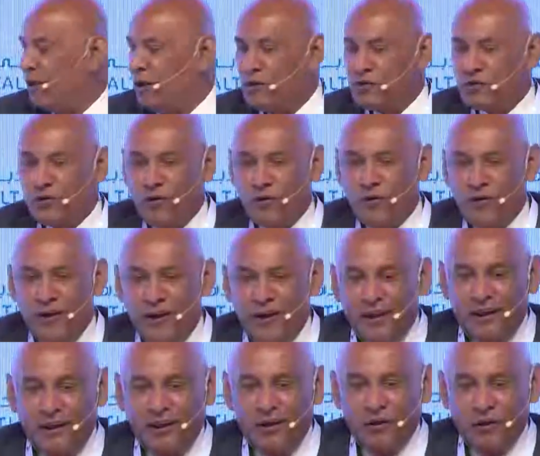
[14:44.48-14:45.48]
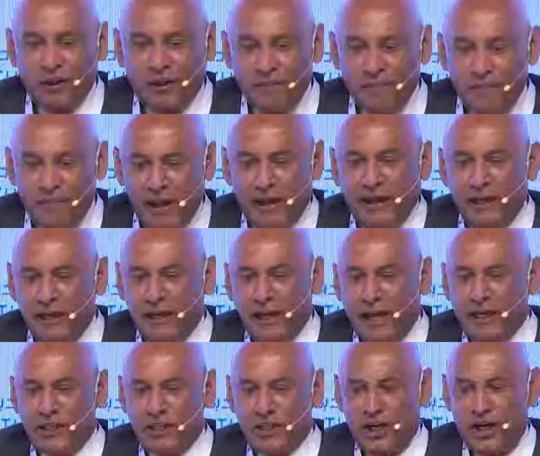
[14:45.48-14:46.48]
So, you know, the compelling
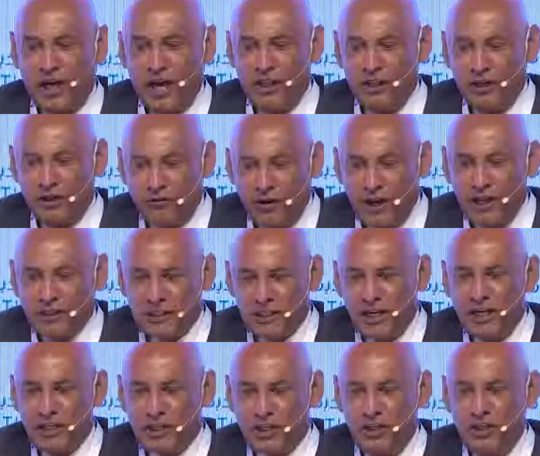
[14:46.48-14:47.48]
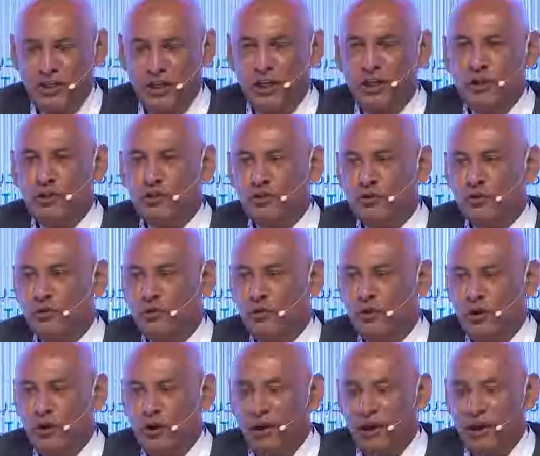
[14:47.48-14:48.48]
nature and the translation
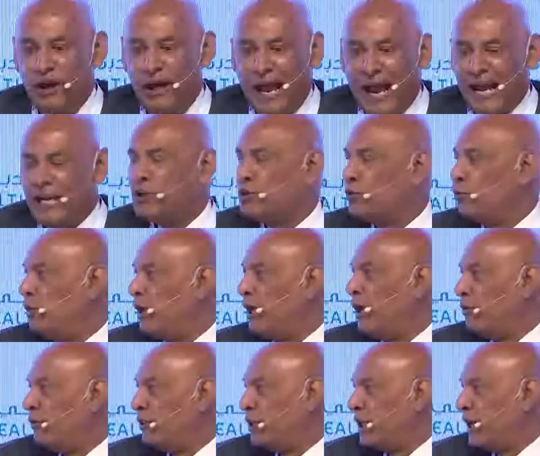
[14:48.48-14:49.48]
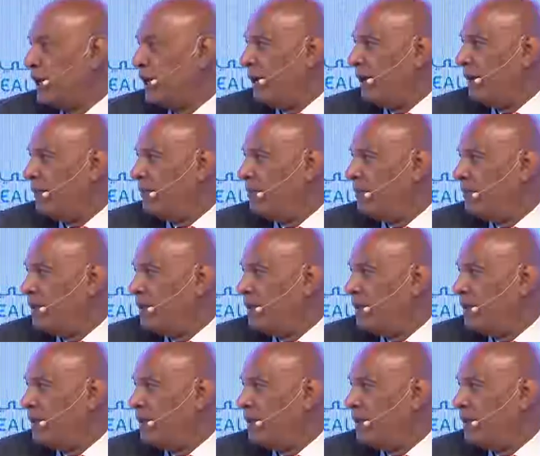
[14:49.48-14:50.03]
into actual healthcare